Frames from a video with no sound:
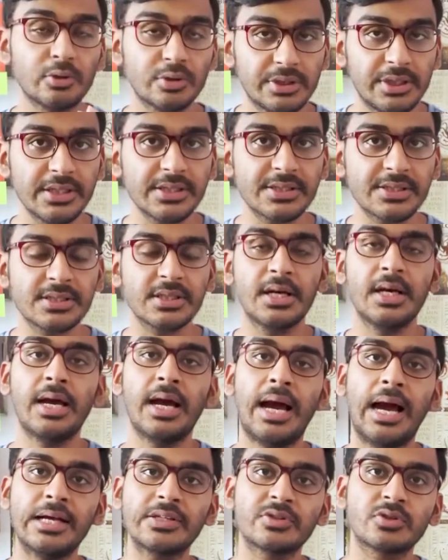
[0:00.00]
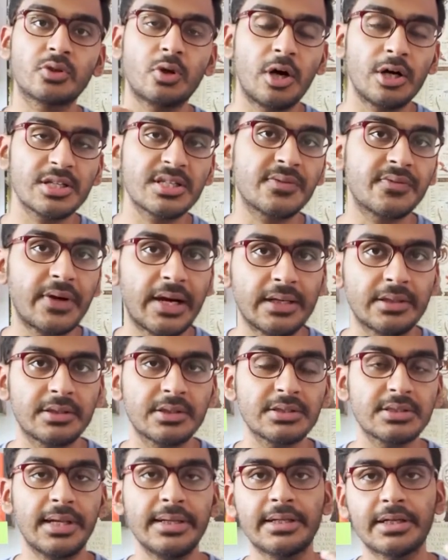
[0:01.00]
this has caused
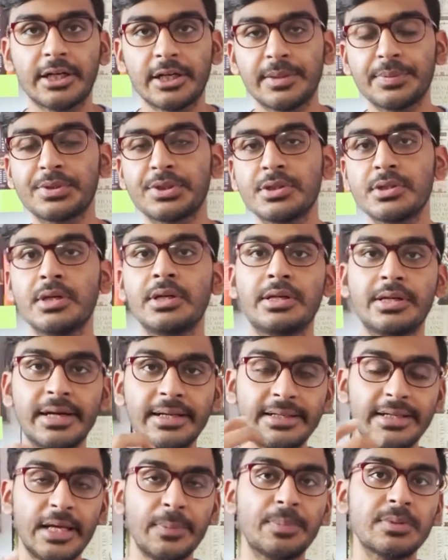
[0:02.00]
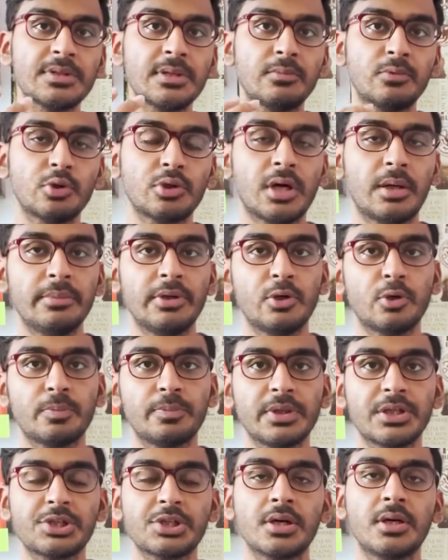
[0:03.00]
factors like corruption and red tapism to come into
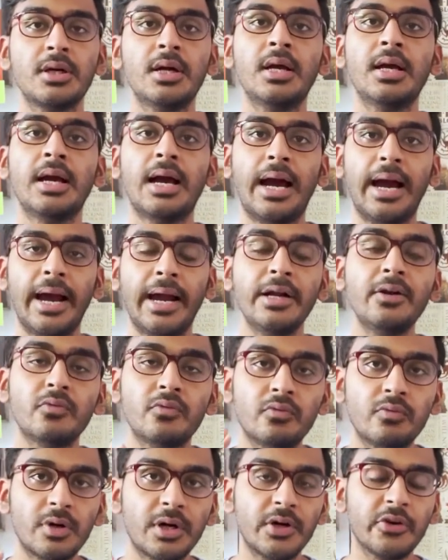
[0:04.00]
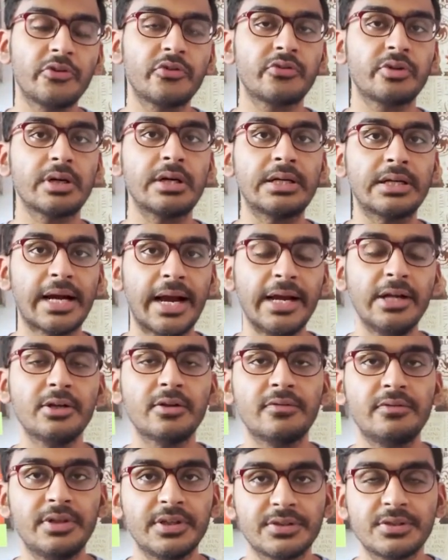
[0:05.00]
picture, and worst kind
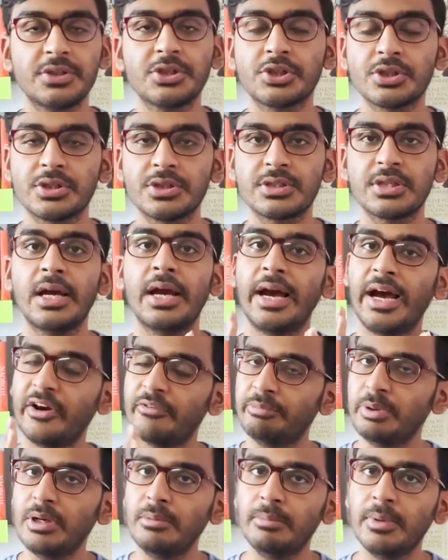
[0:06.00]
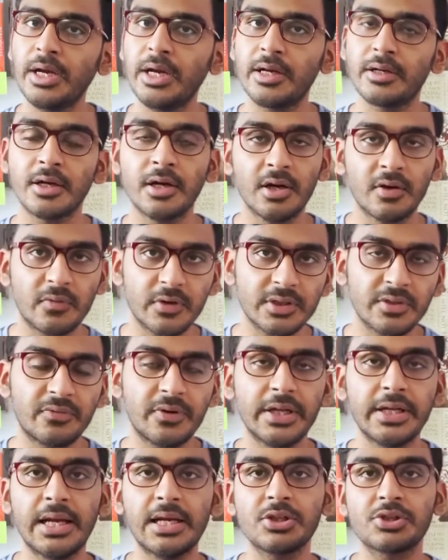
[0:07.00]
of decisions have been made for the
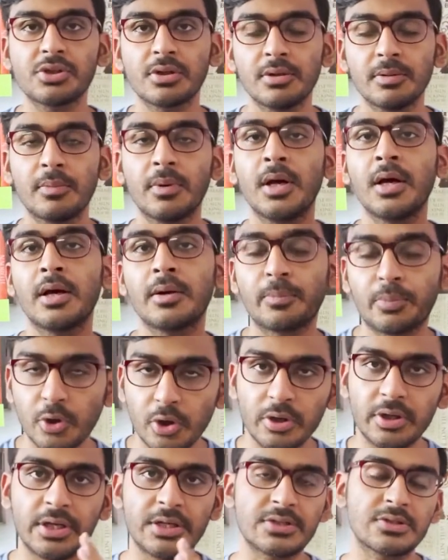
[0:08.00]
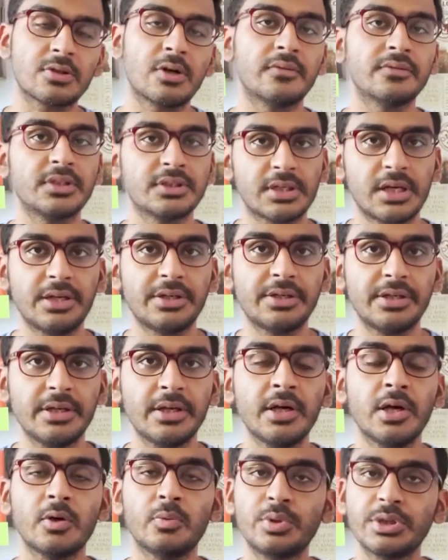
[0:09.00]
financial progress of the country,
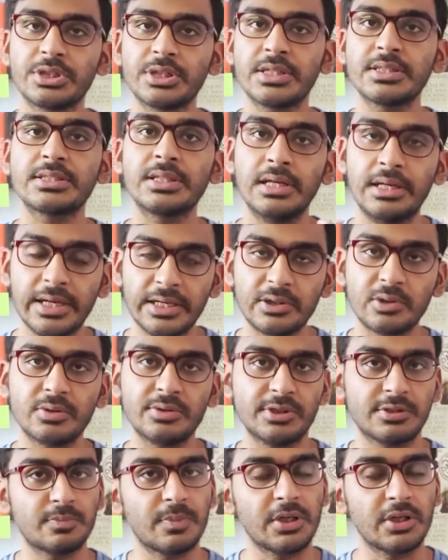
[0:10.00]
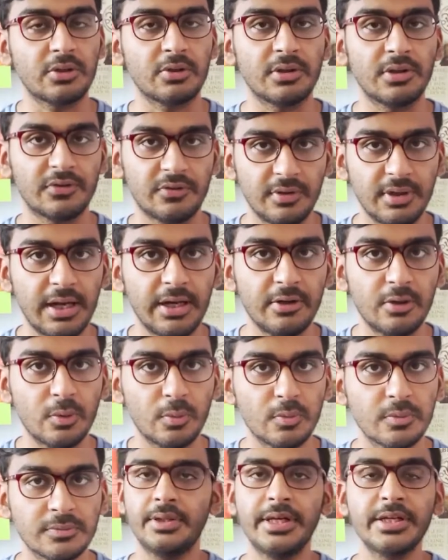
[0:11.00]
which has led to this particular scenario.
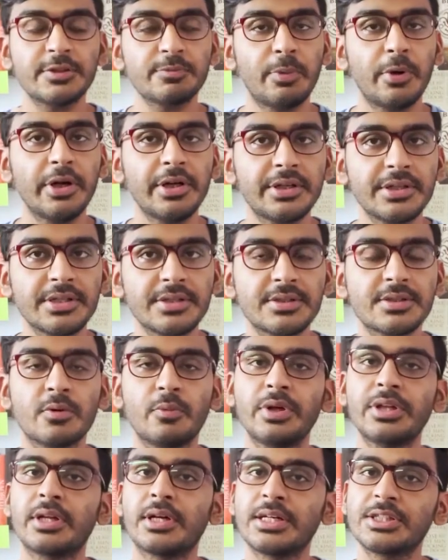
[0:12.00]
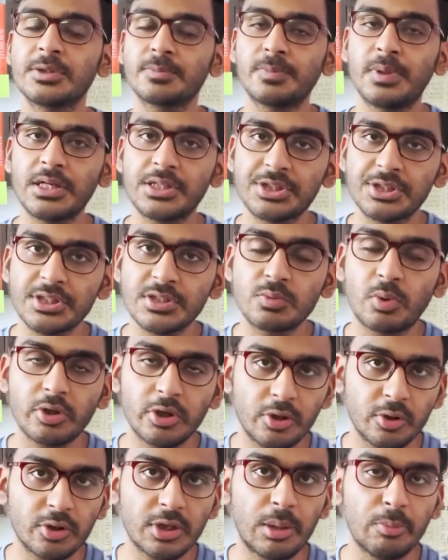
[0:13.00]
Next point is, when the Rajapakshas
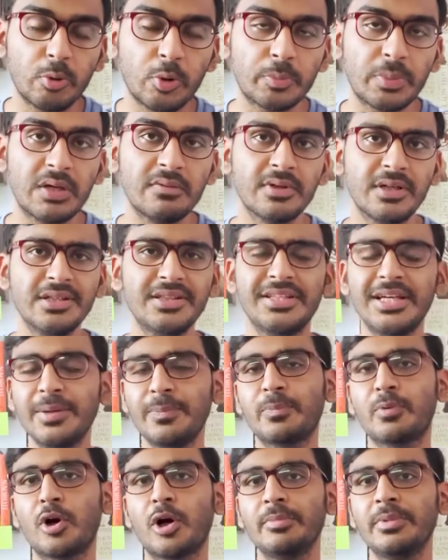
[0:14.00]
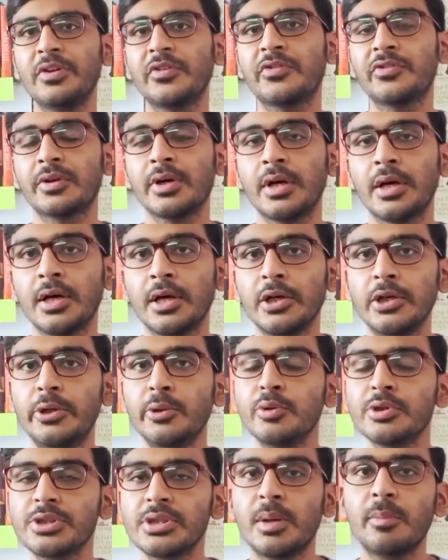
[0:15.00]
wanted to come to power, they promised
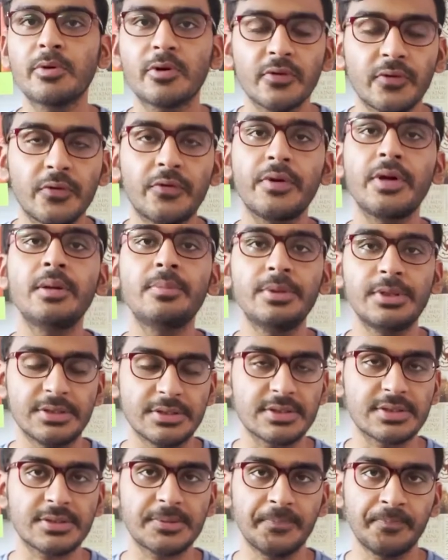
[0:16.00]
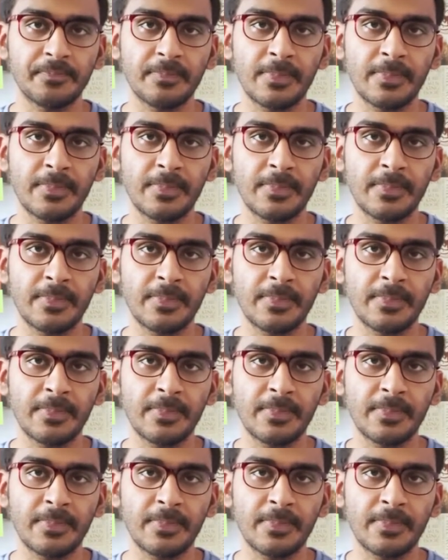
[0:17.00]
huge number of freebies.